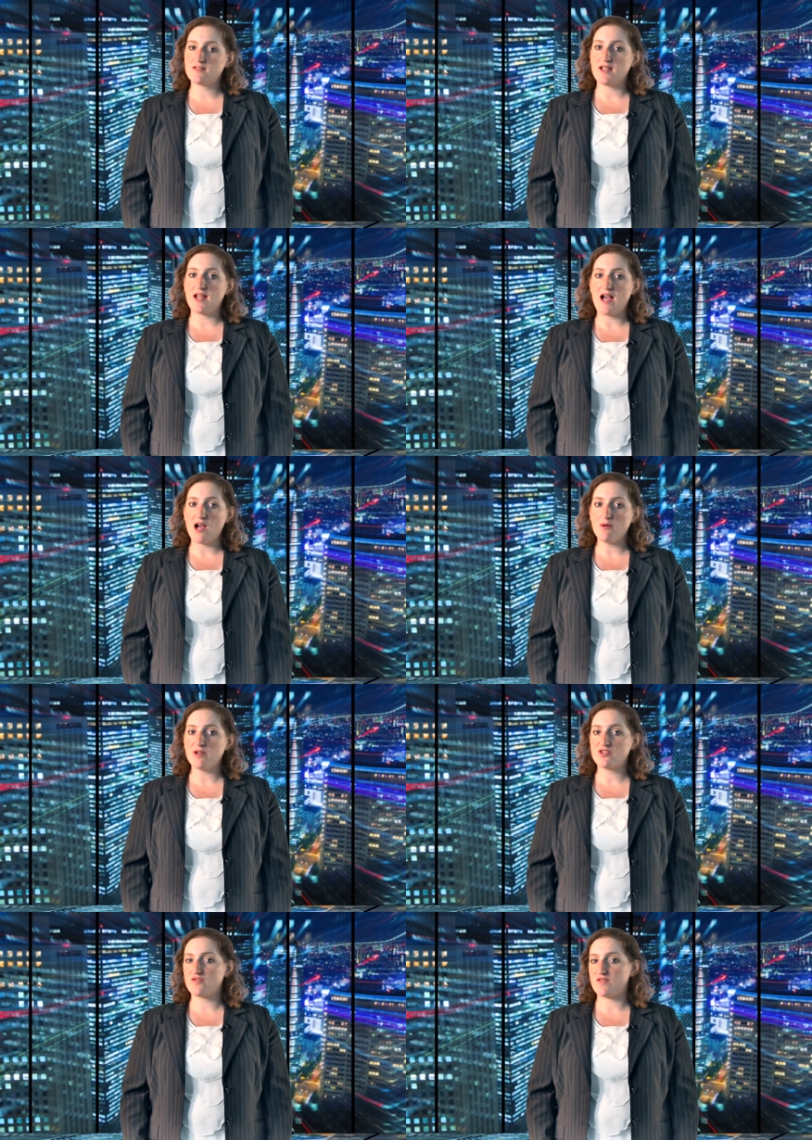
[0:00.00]
say how
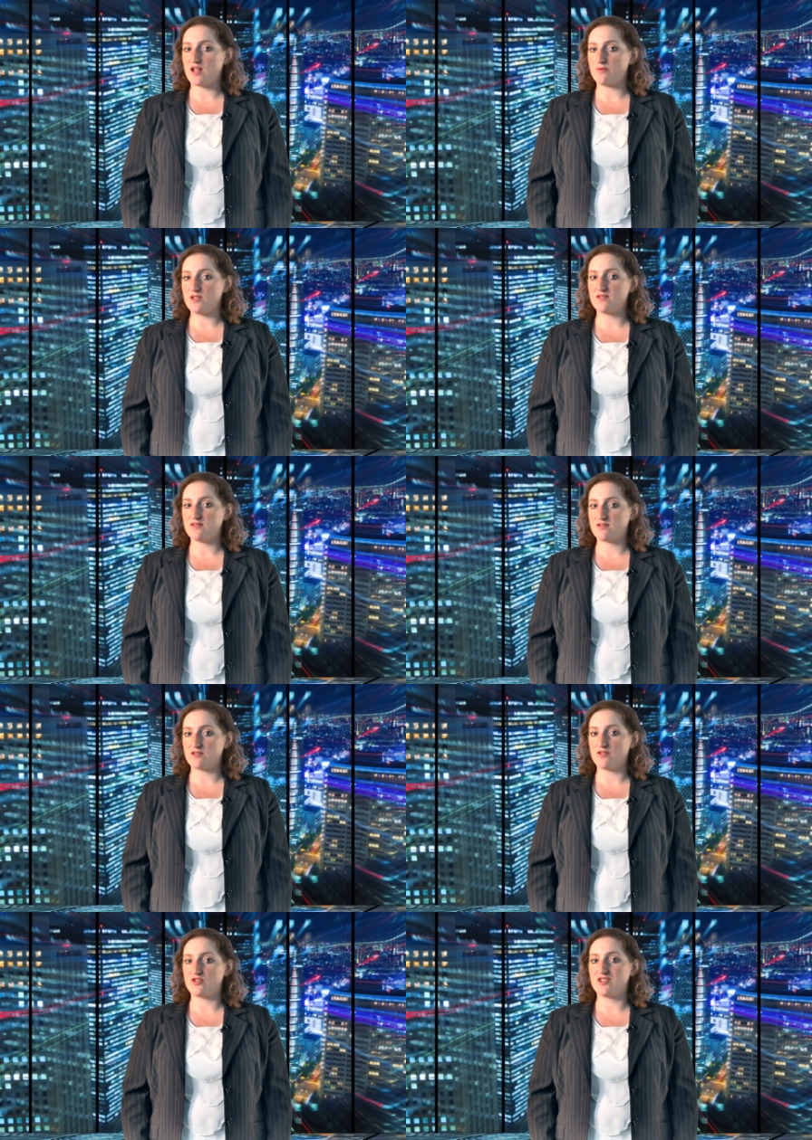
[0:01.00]
much of that recent
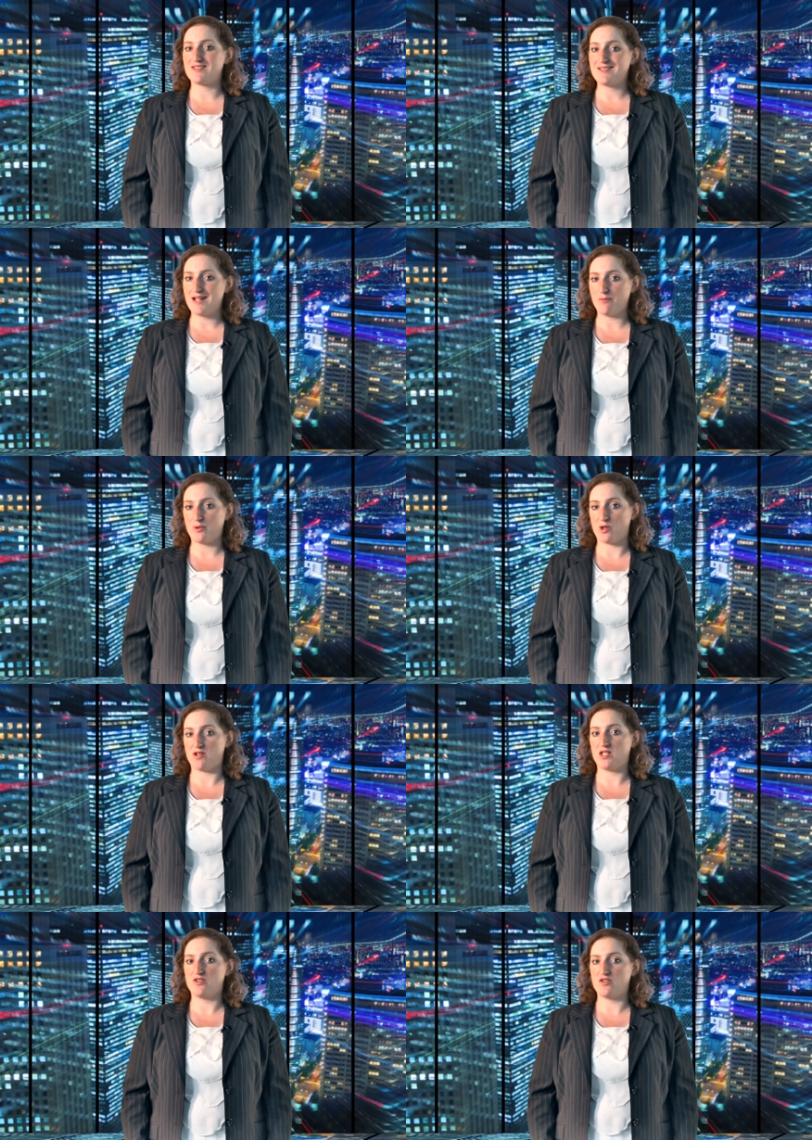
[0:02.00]
surge is
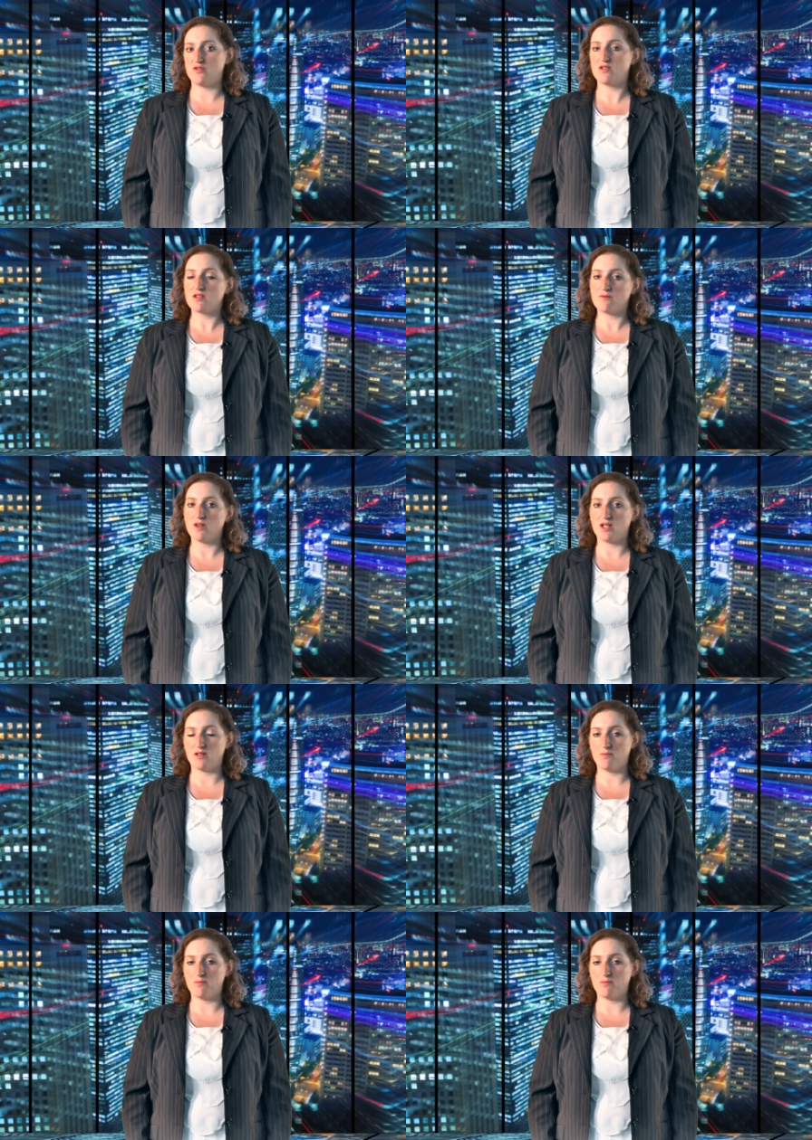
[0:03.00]
temporary due to the flood